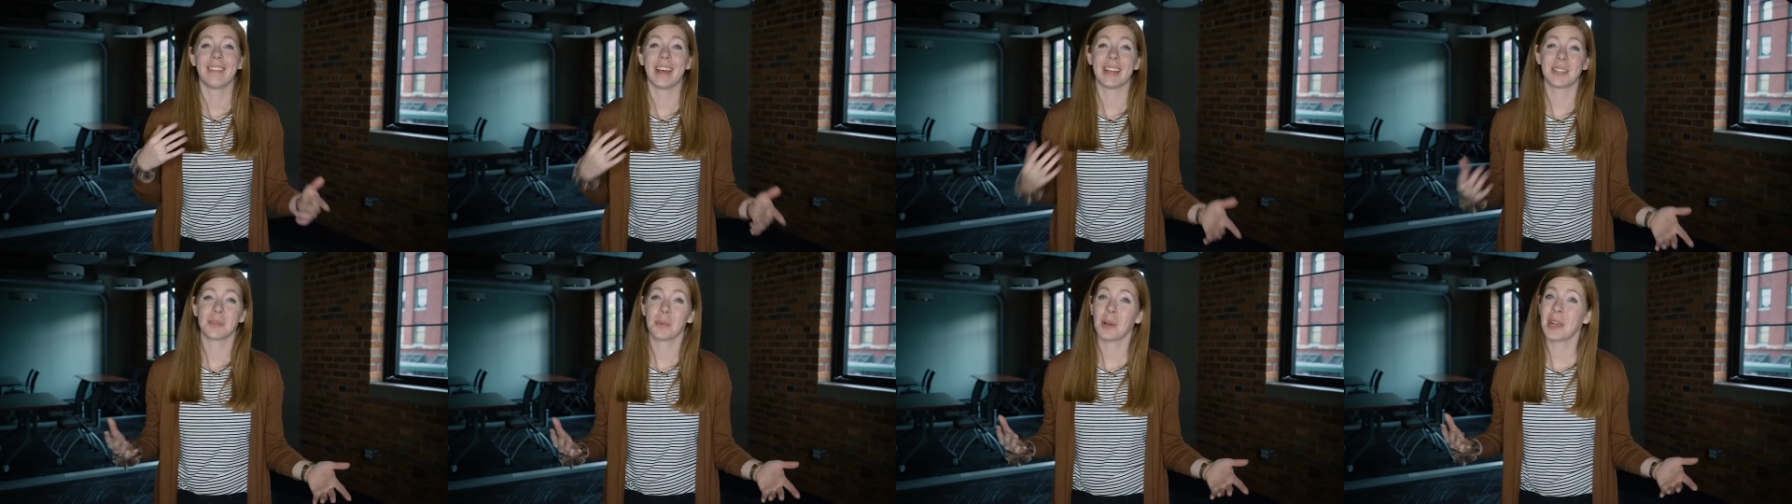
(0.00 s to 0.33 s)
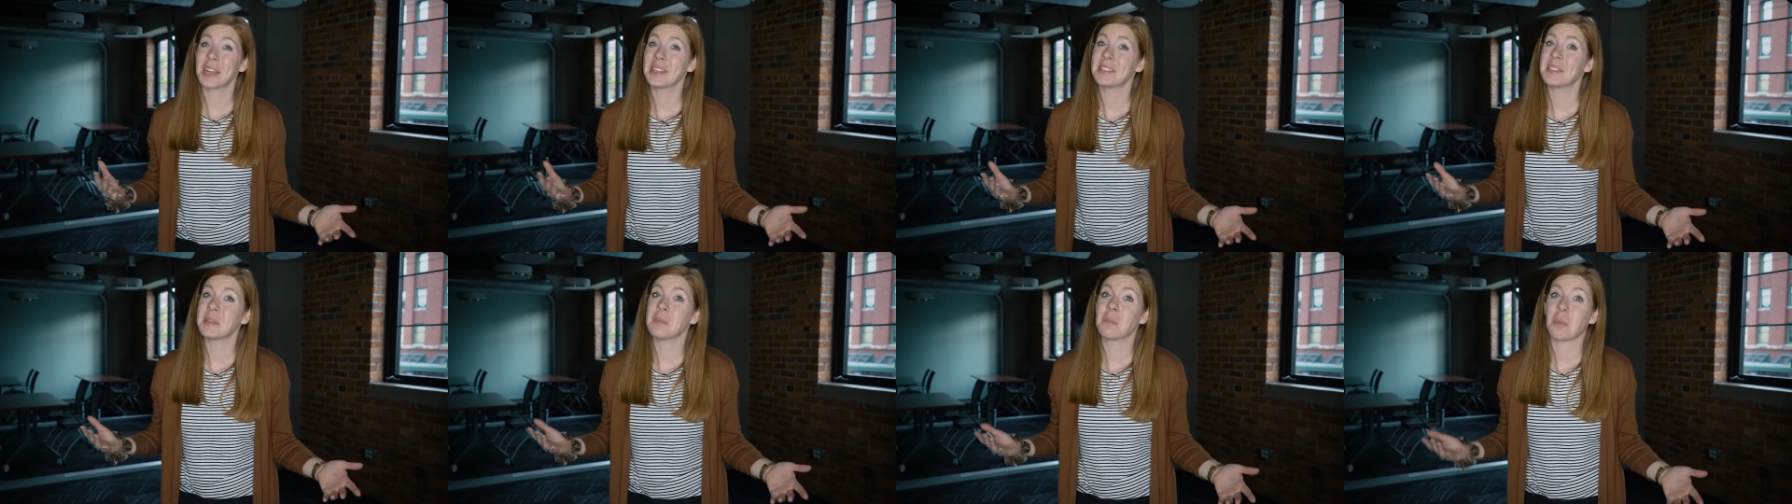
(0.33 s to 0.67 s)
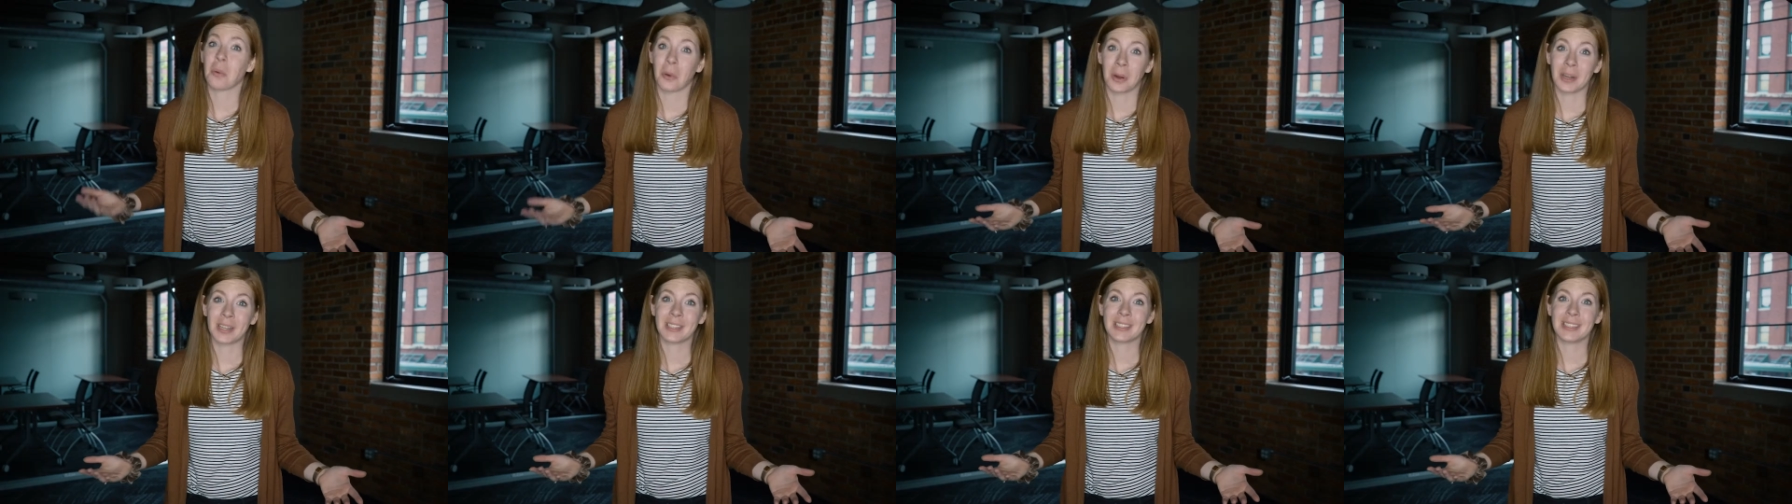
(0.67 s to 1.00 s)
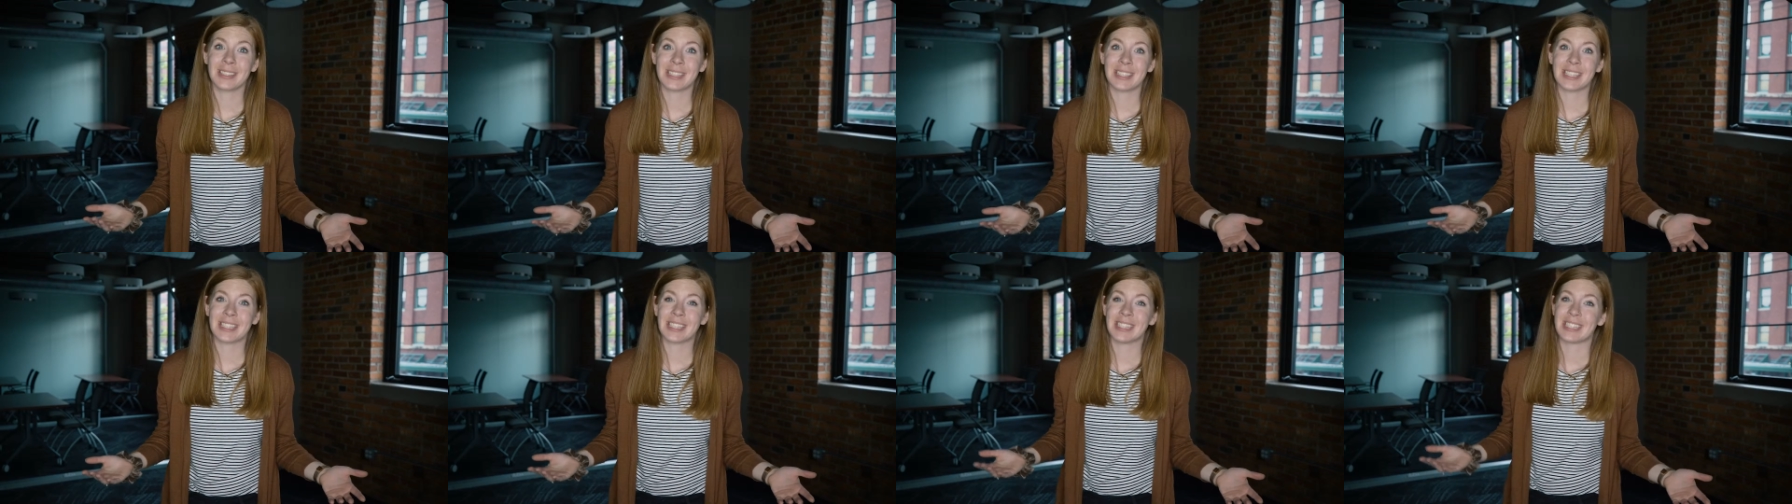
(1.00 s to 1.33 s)
That's why it's
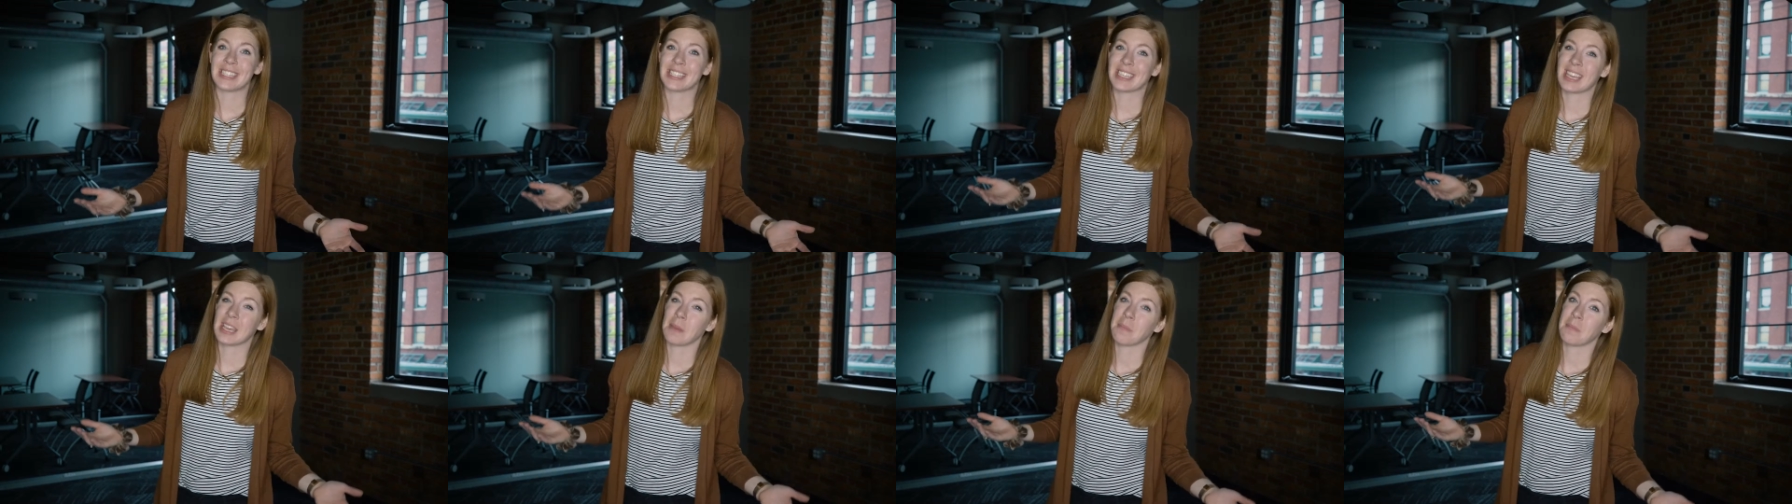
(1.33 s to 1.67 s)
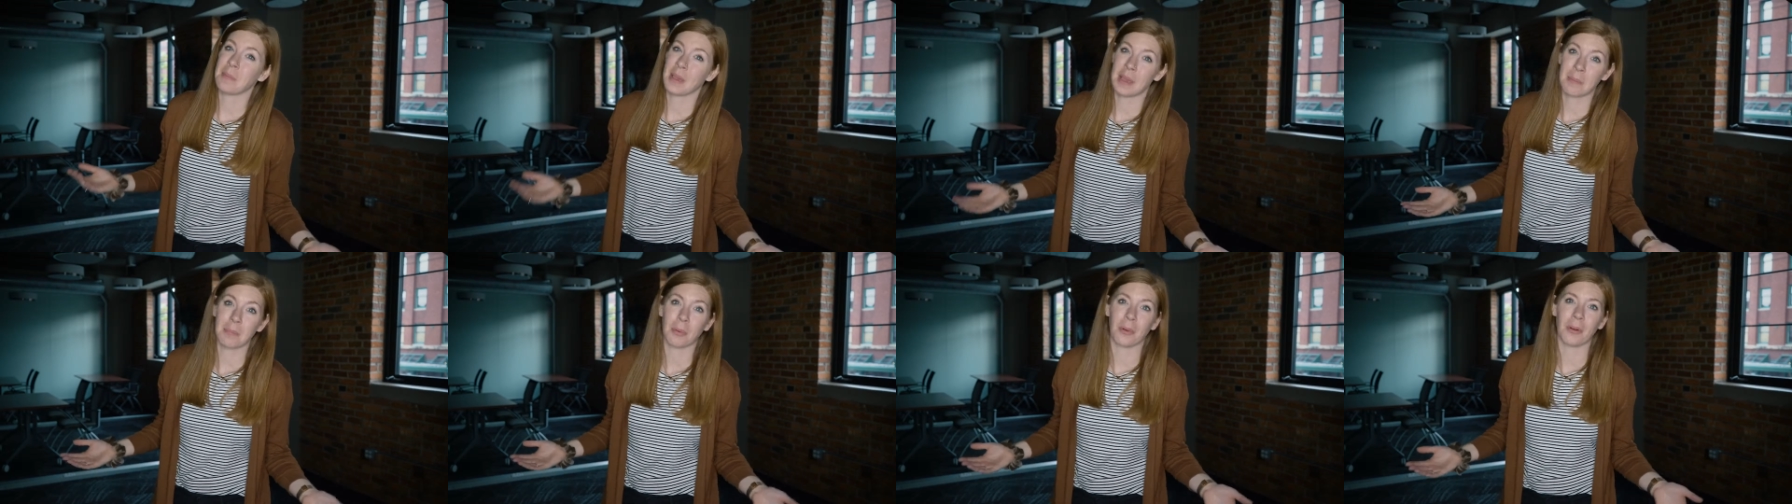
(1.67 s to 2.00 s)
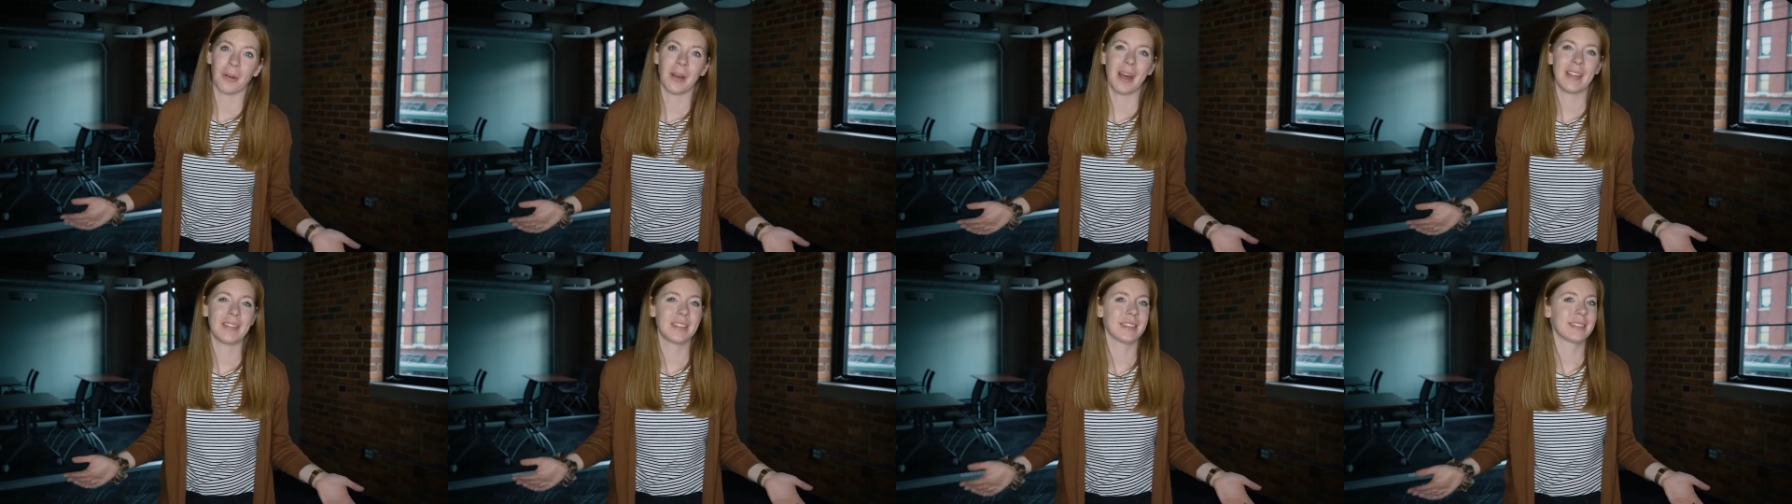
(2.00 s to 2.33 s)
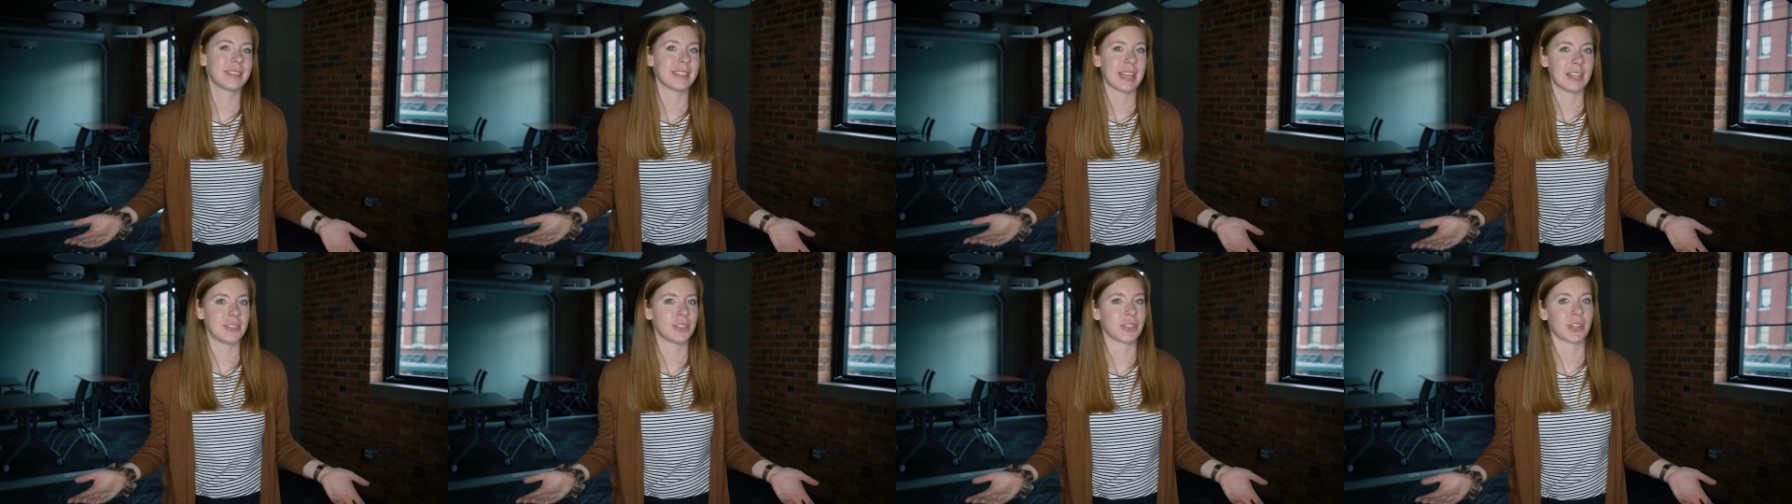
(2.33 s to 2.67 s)
important to keep people at the
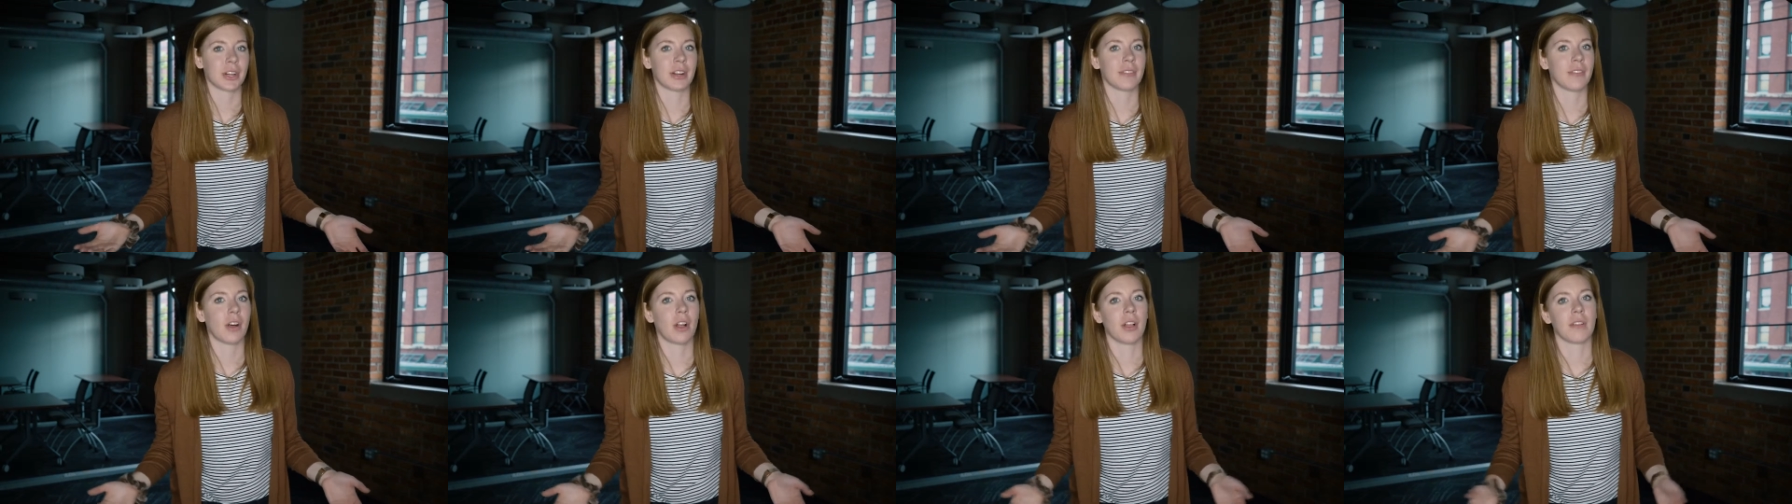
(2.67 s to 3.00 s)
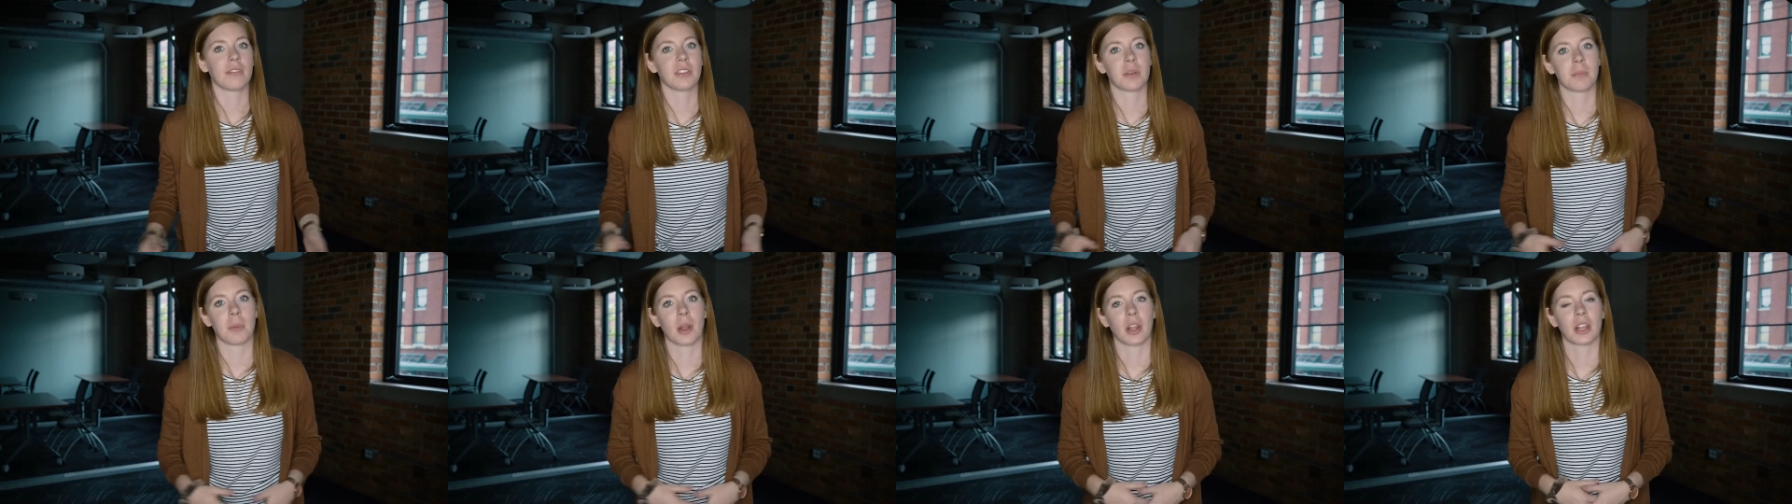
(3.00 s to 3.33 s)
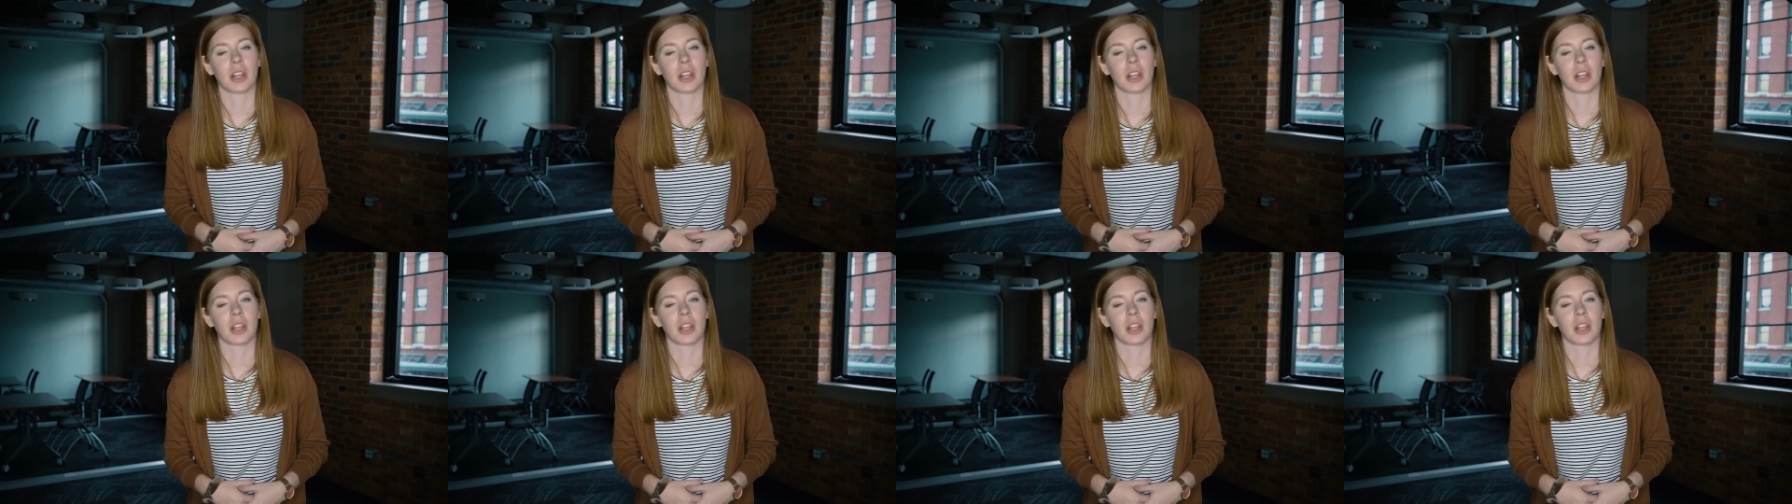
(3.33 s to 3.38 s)
center of all of your